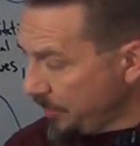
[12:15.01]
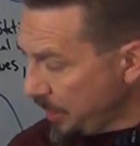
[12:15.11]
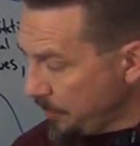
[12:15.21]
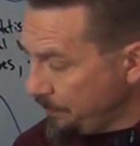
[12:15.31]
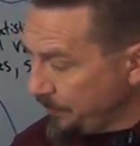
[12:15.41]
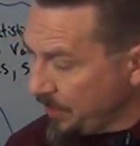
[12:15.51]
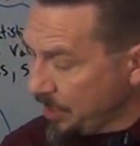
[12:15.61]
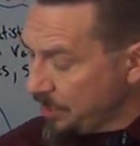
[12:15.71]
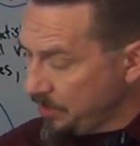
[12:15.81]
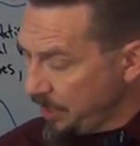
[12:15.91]
the,
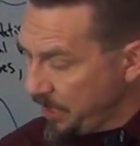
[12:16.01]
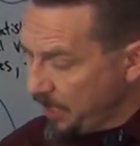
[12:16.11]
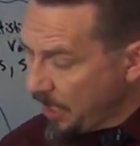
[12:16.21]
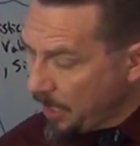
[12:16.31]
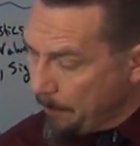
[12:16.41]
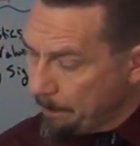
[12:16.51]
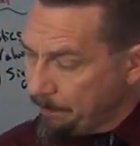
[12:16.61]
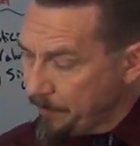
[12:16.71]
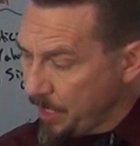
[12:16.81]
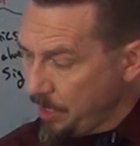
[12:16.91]
the, um,